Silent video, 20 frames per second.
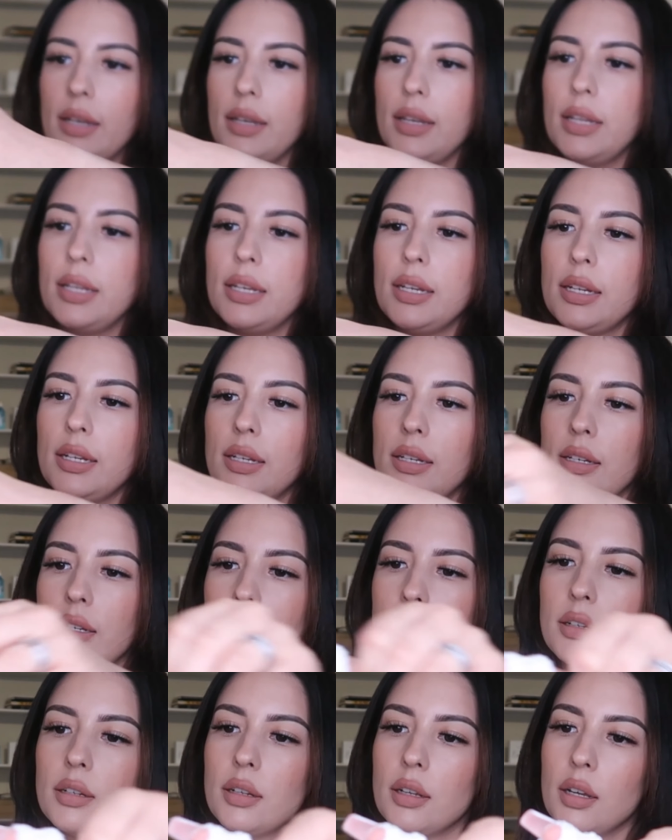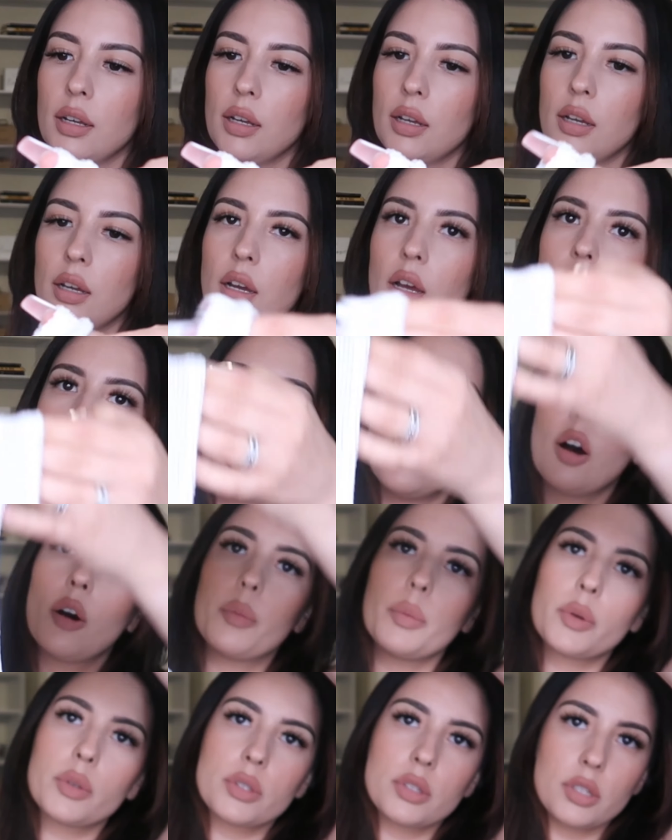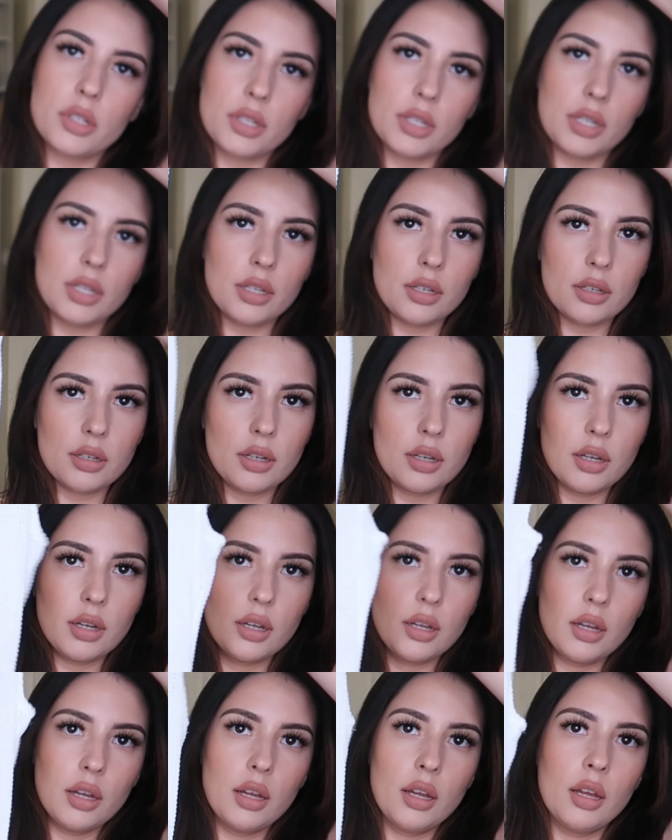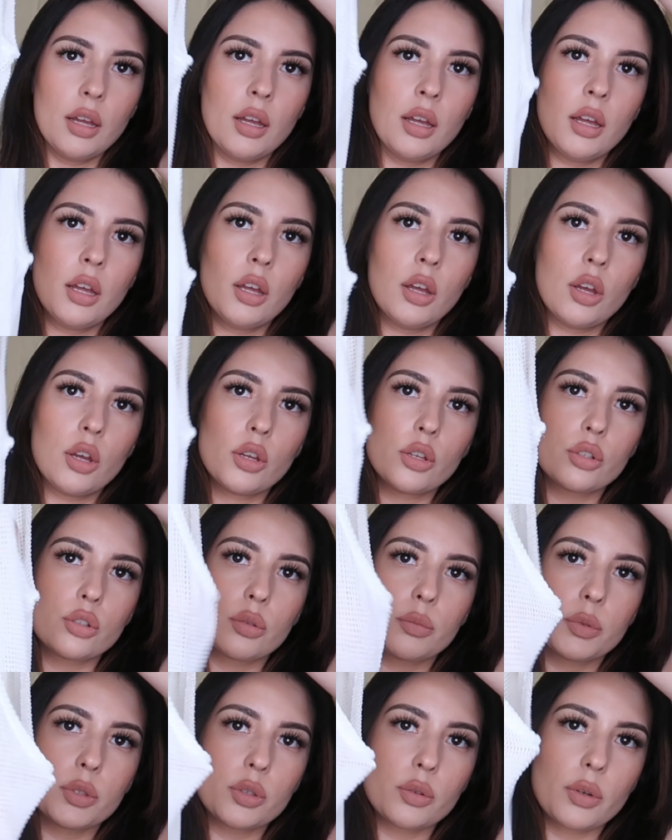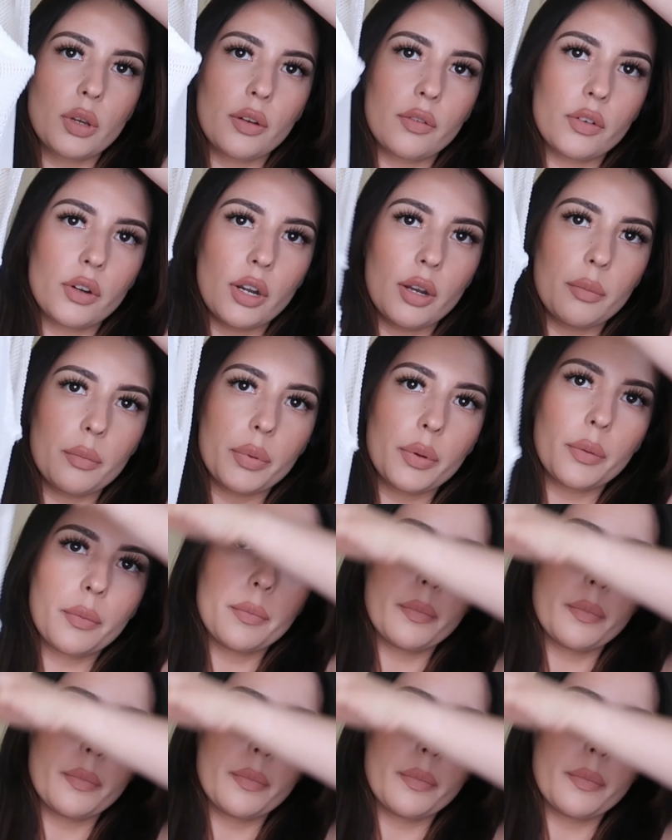knitted almost looking swimsuit cover up.